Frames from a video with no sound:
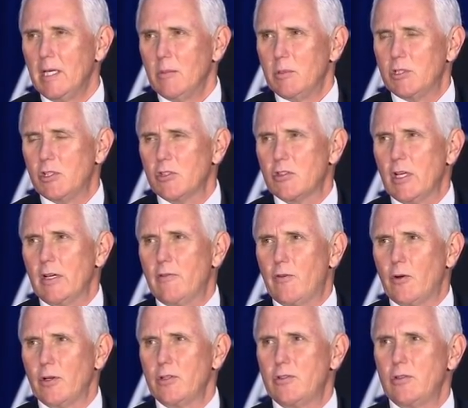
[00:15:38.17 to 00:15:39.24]
But just like
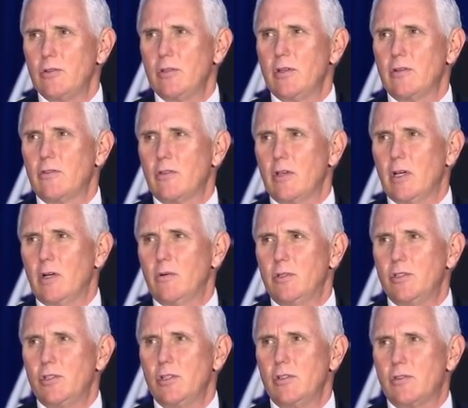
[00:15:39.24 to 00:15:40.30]
42 years ago when
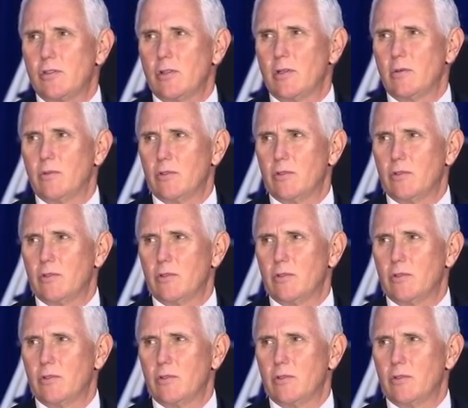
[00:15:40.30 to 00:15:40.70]
Gene Cernan